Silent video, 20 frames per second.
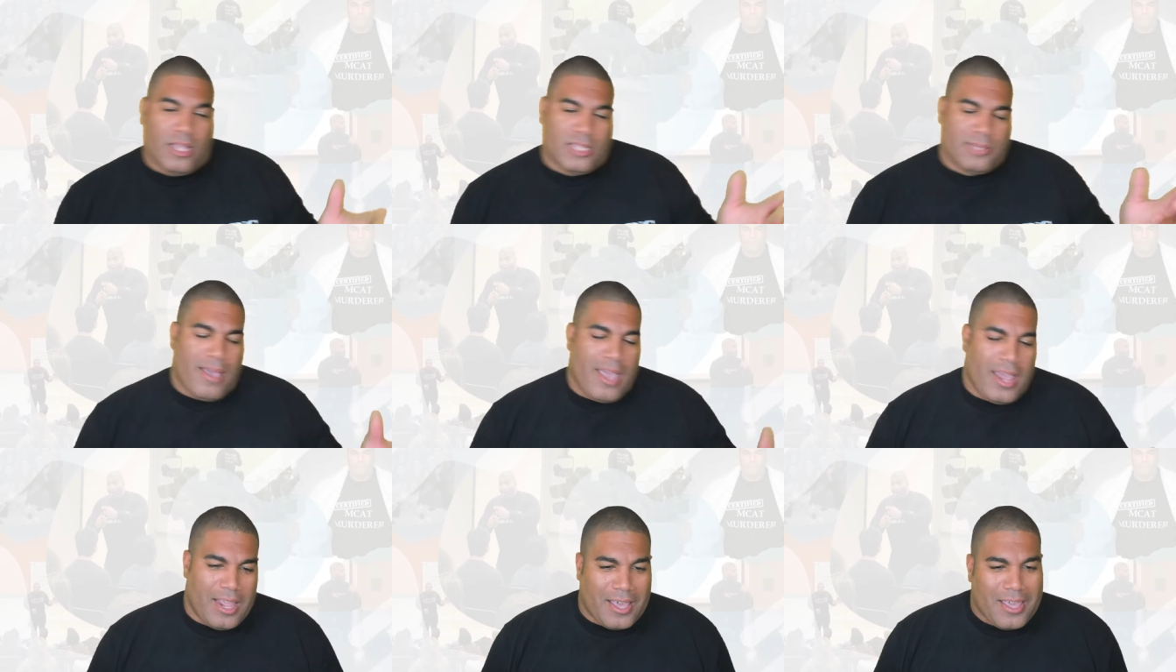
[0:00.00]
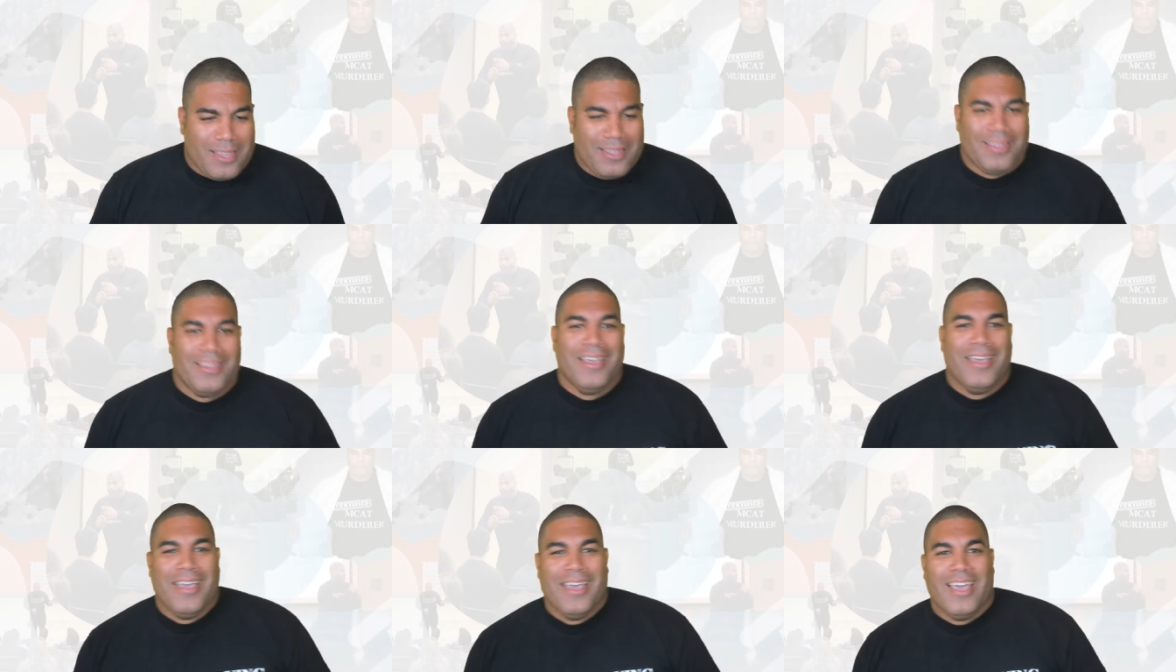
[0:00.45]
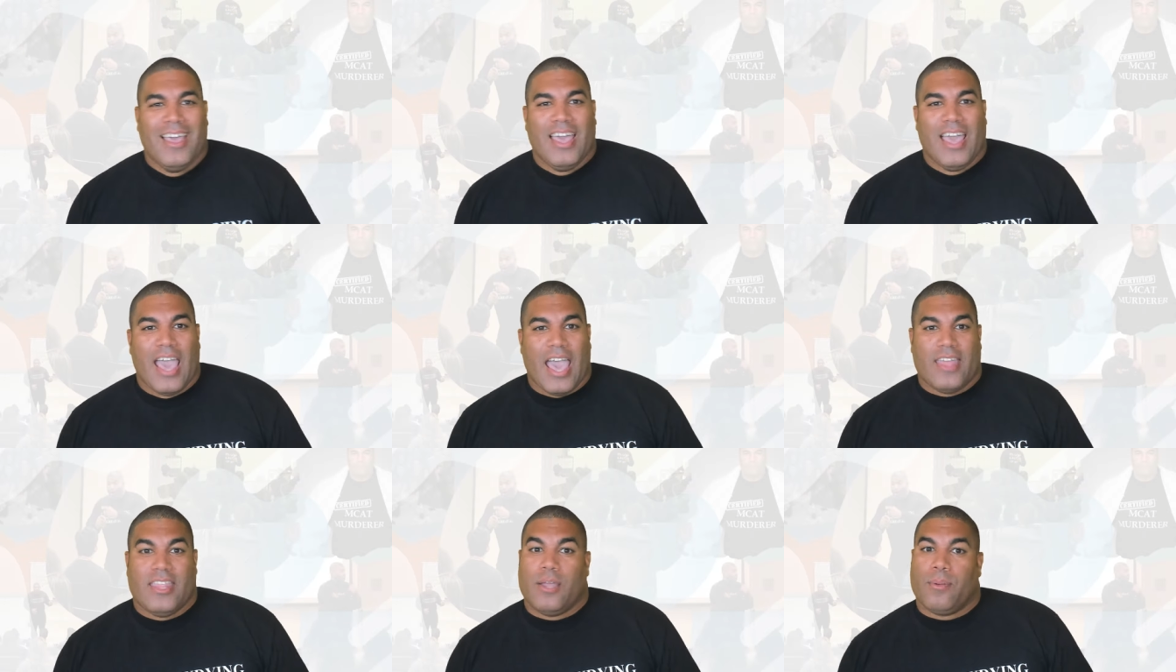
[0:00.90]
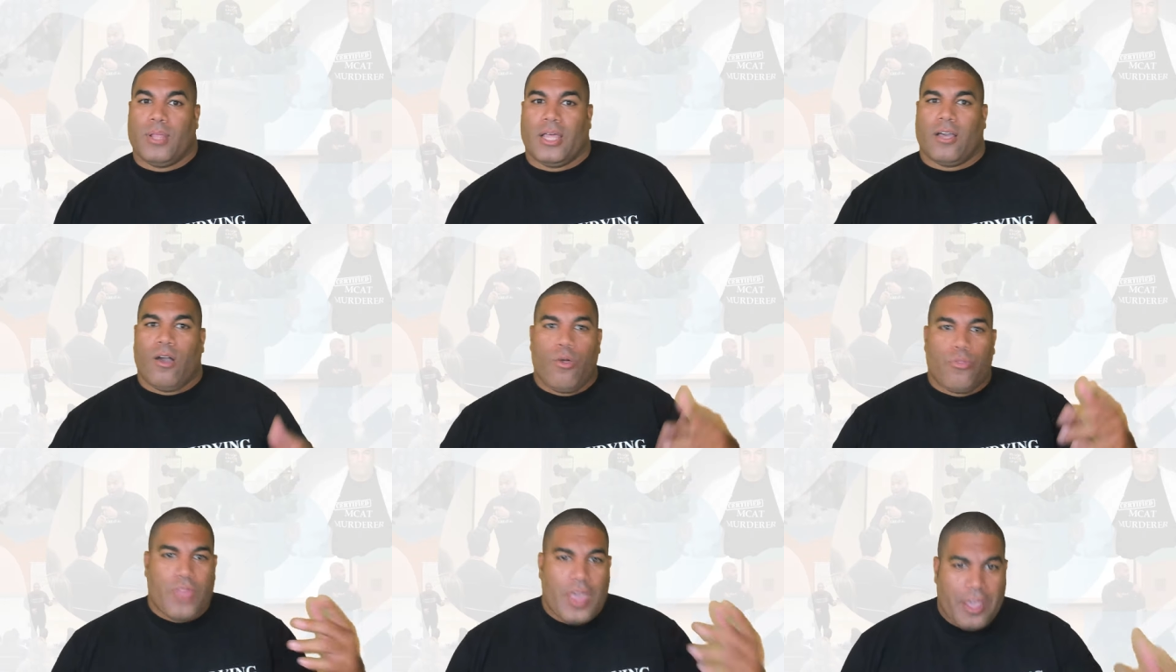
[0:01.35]
Hispanic. And they were
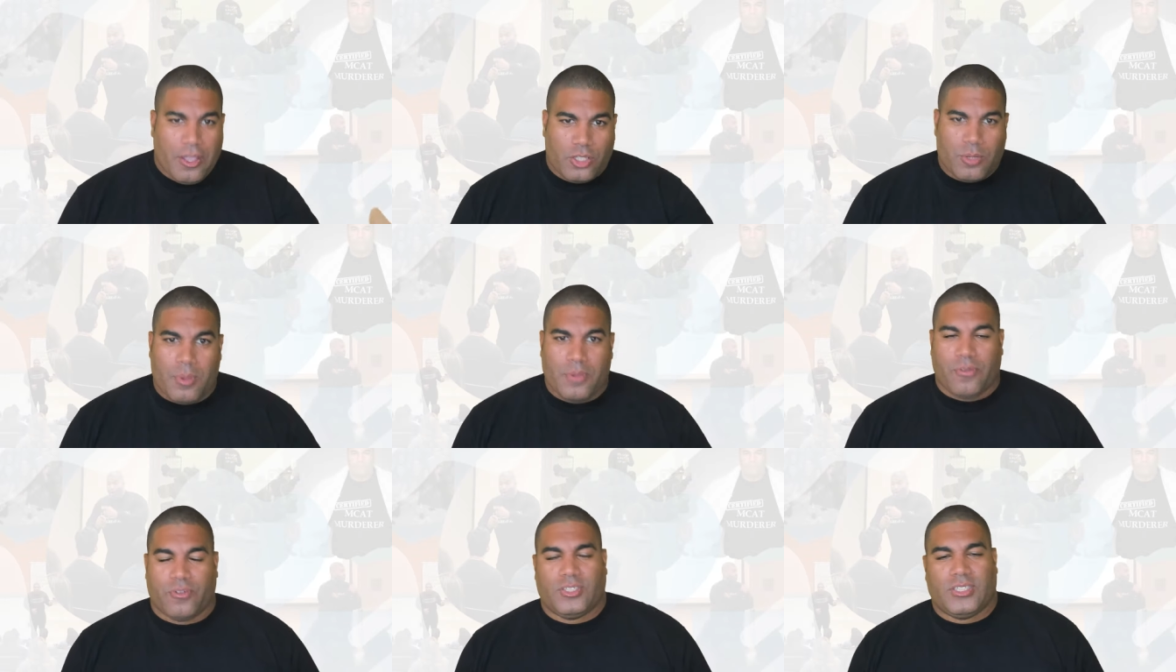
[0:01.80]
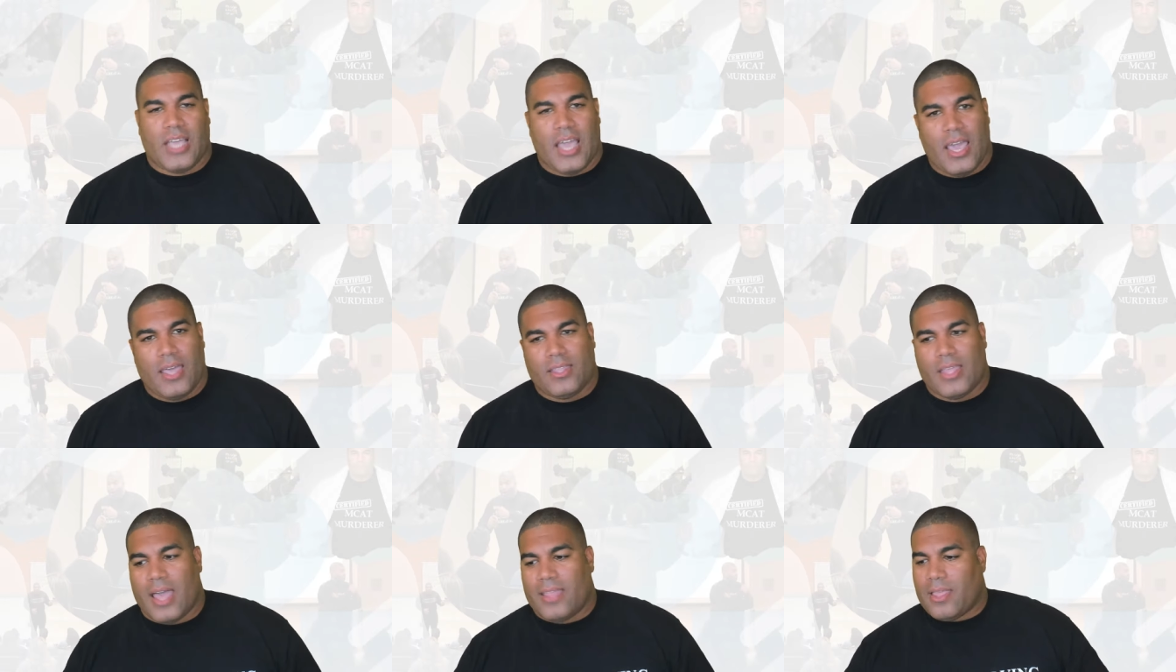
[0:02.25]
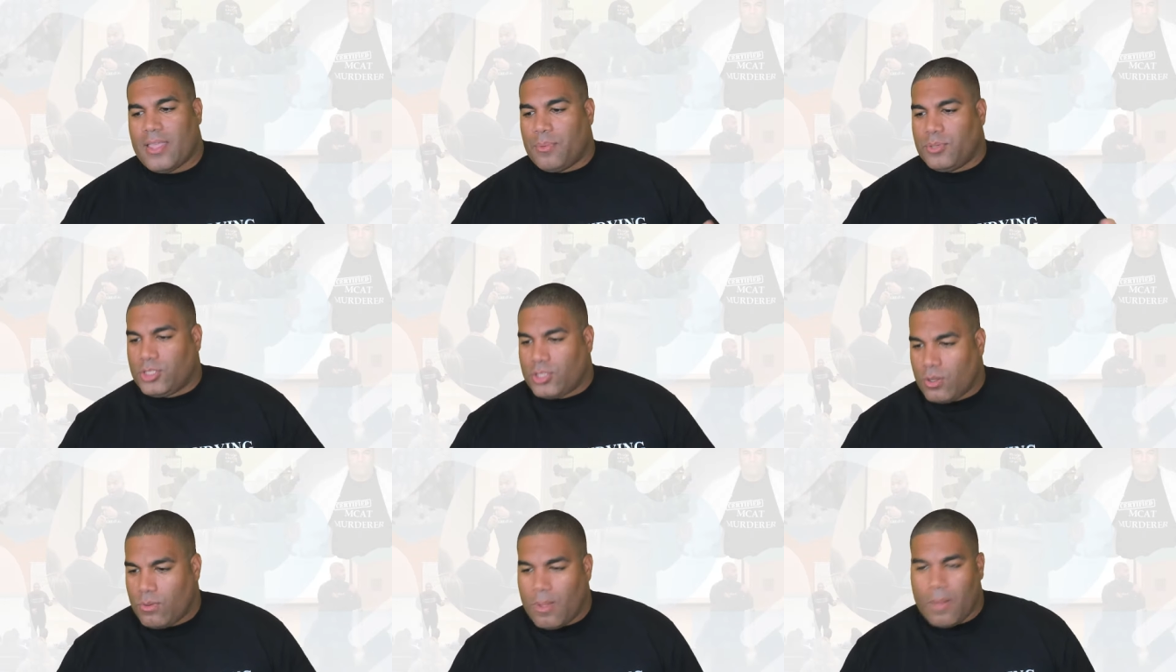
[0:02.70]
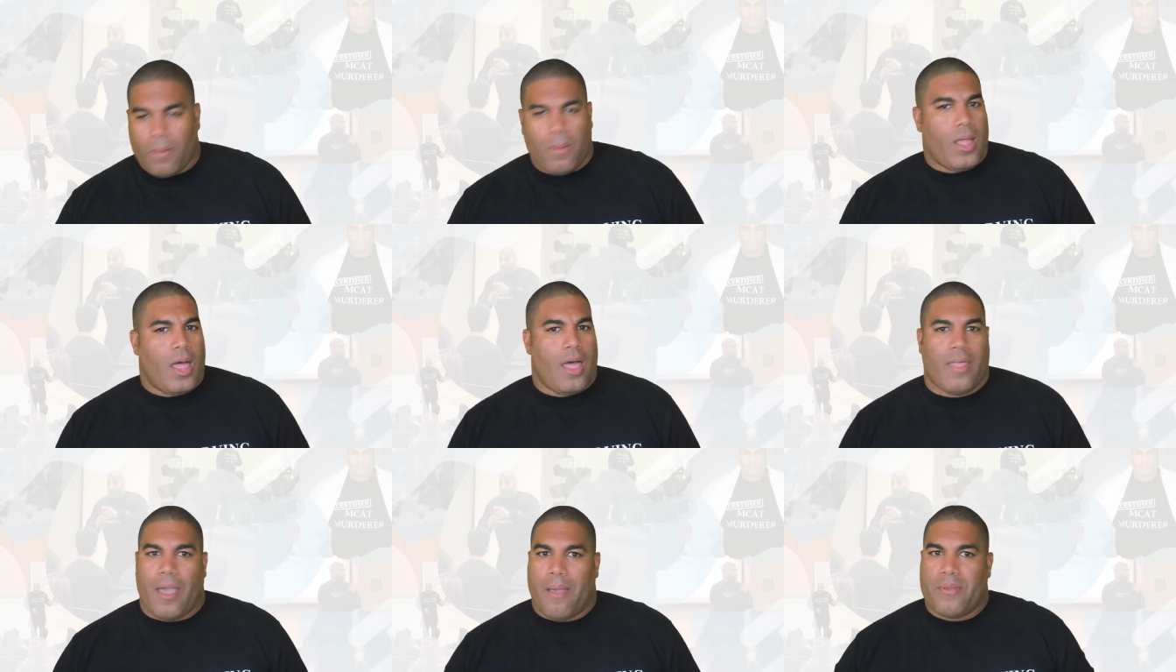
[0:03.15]
like, oh, thank you so much for saying that. That was so blah,
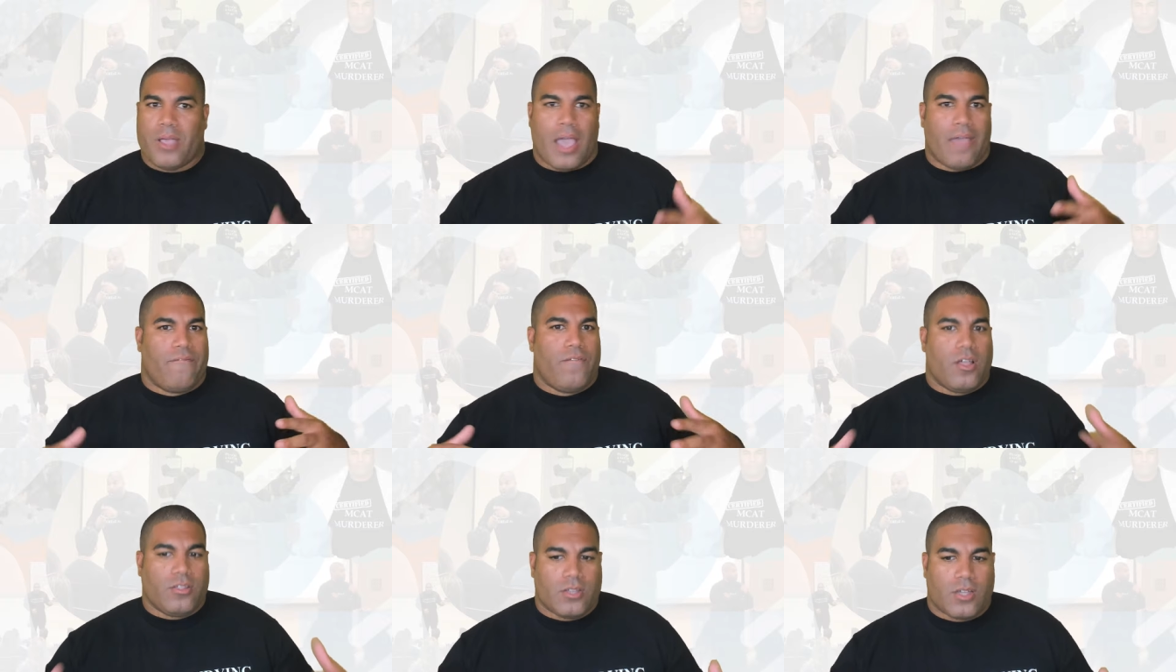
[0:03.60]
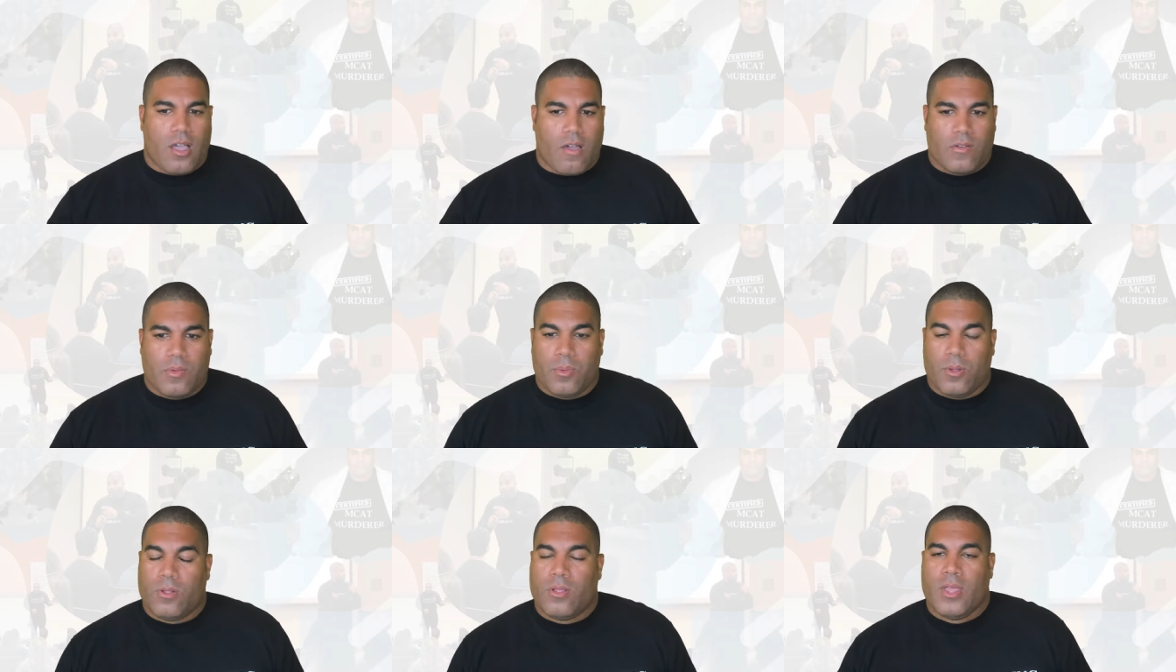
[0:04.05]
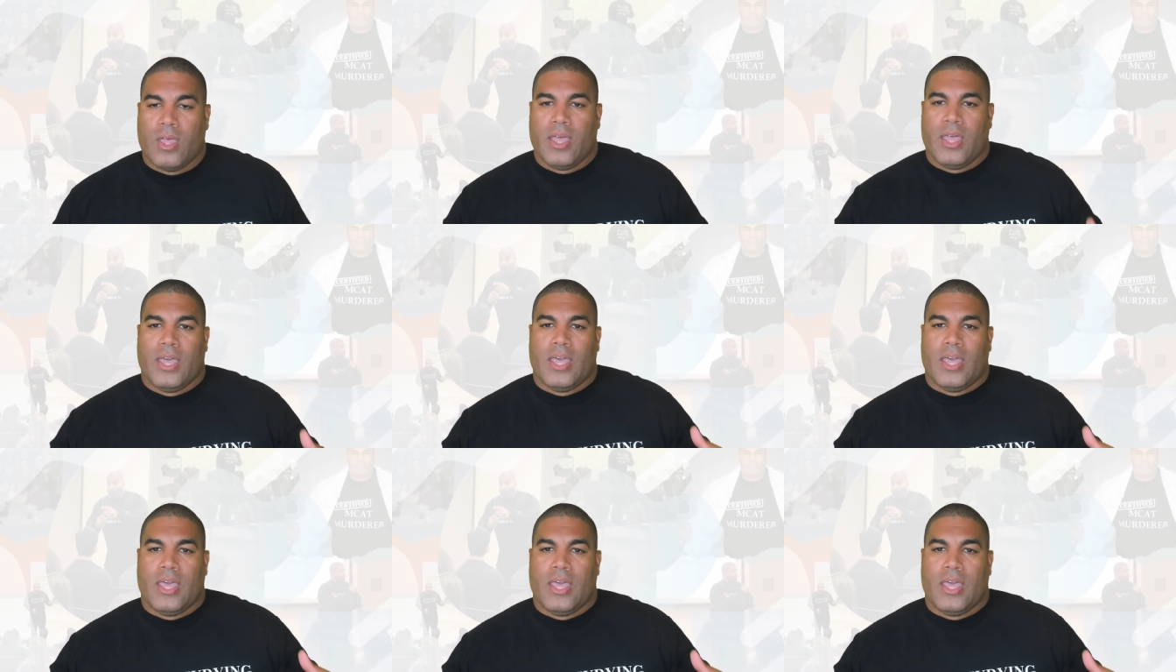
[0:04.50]
blah. I, I felt uncomfortable.